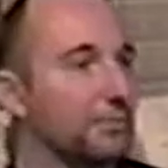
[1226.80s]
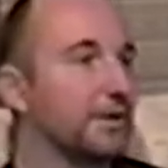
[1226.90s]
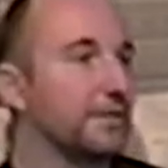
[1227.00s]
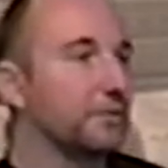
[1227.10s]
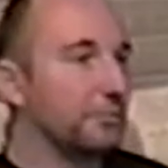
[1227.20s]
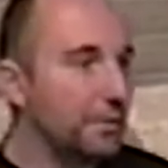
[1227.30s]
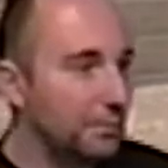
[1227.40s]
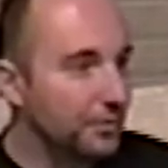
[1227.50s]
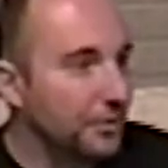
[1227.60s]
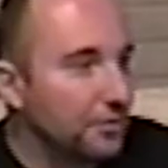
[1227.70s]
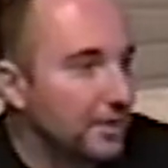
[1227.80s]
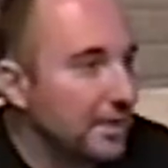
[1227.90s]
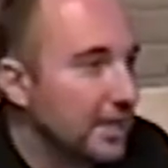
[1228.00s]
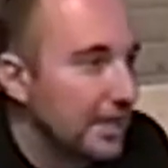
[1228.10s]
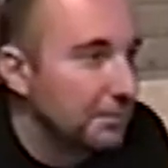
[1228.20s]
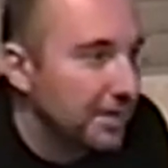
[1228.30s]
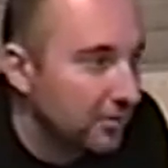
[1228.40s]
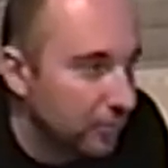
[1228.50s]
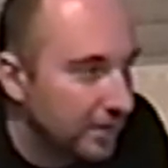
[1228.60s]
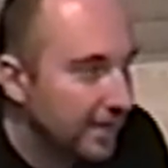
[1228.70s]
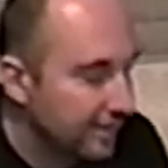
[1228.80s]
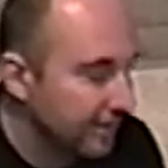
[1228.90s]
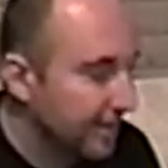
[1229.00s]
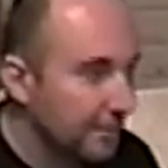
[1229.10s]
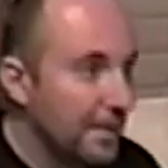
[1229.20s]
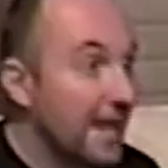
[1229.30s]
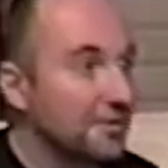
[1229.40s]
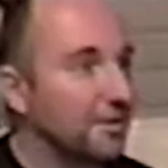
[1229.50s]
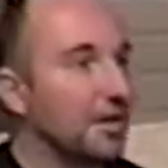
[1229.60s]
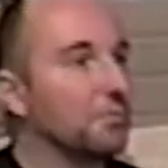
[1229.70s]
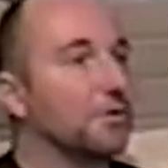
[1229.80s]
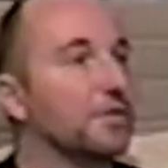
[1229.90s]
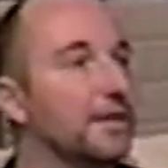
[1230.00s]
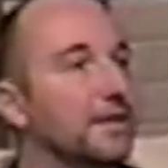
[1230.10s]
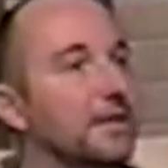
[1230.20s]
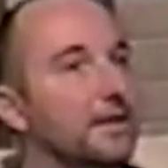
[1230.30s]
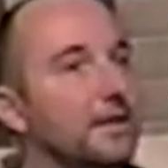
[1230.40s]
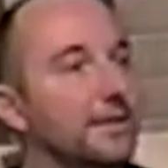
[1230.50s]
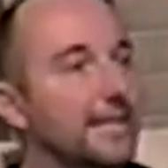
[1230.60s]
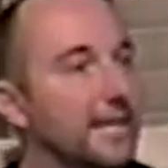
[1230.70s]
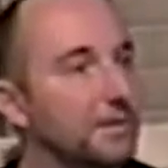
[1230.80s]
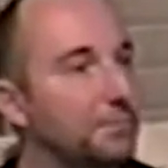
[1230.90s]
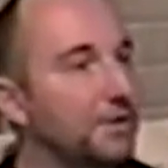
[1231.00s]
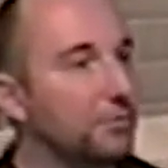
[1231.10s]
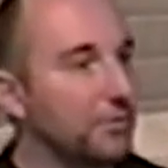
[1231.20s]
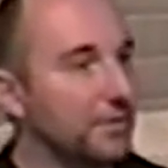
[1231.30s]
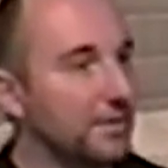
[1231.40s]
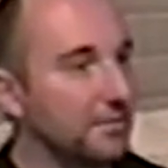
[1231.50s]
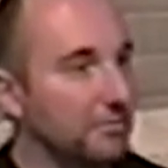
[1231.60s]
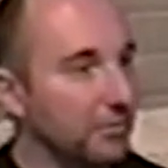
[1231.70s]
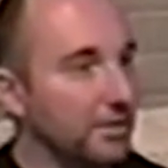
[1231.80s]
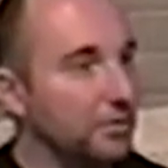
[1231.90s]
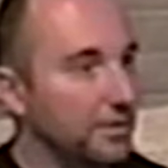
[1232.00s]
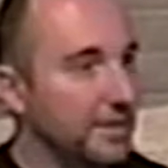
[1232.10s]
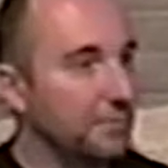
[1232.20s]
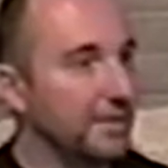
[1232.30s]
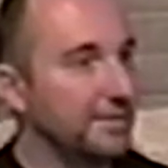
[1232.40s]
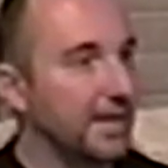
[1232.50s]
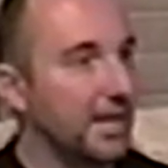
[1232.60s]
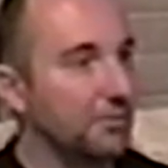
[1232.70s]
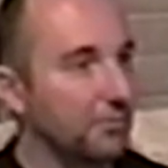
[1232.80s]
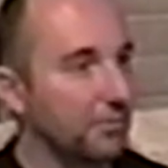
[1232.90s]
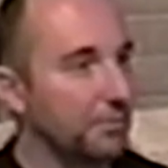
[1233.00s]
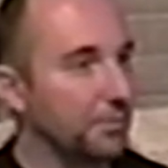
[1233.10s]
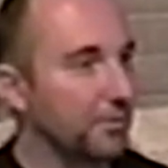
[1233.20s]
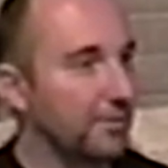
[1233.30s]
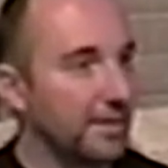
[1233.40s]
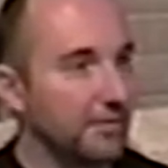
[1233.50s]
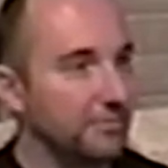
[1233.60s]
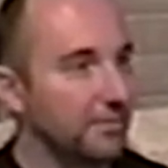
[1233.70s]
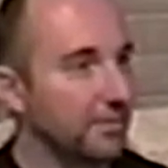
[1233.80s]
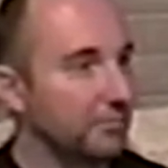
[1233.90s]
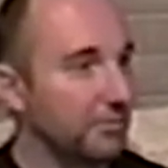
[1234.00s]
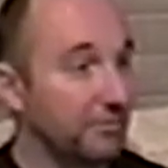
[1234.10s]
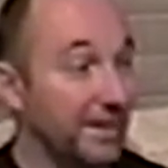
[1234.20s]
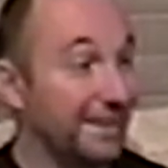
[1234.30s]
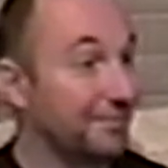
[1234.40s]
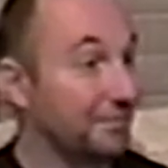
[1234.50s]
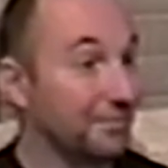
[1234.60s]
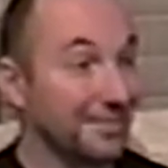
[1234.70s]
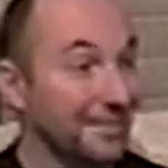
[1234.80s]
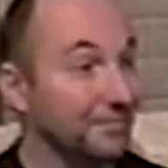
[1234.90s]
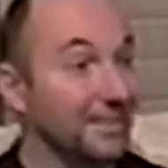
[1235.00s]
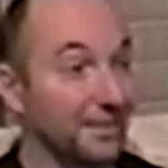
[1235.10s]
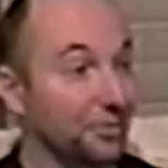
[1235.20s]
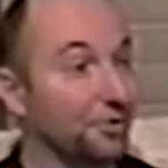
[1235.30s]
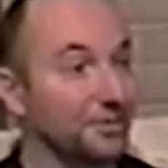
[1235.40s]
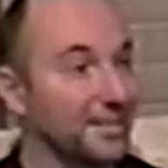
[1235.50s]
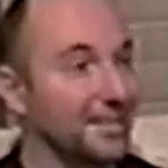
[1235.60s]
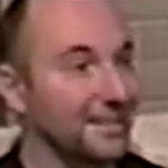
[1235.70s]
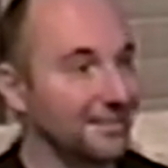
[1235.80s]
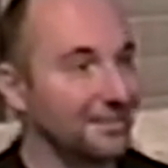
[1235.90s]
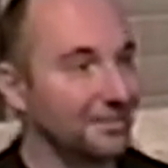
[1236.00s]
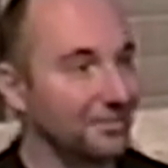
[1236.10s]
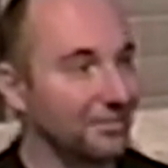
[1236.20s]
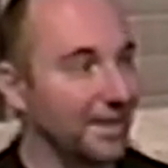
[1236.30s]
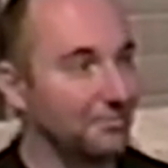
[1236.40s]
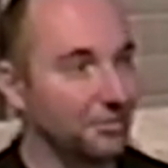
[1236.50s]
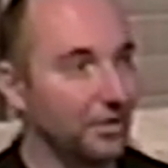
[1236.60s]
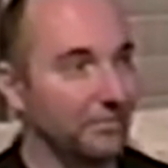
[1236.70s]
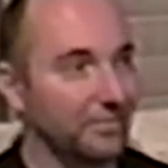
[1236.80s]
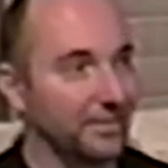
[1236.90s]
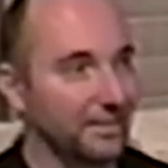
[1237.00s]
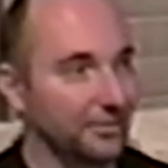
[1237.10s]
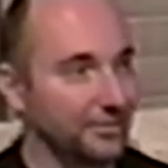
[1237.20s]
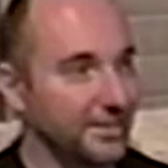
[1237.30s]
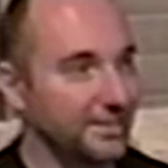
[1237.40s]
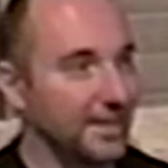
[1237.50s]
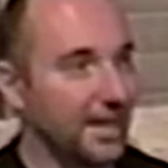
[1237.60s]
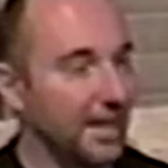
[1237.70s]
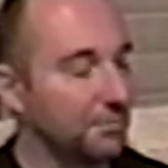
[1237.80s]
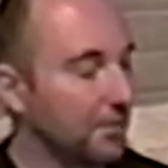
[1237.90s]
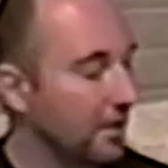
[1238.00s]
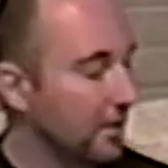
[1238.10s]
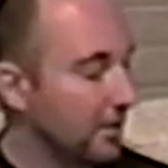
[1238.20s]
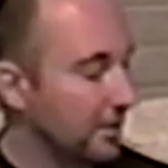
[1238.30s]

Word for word: was a big thing with people with OCD. I mean, everyone has this like magic number that they can't get peace with things until they do it that many times. For some people it's seven, some it's five, some it's even like 13, you know, so they have to do everything like 13 times.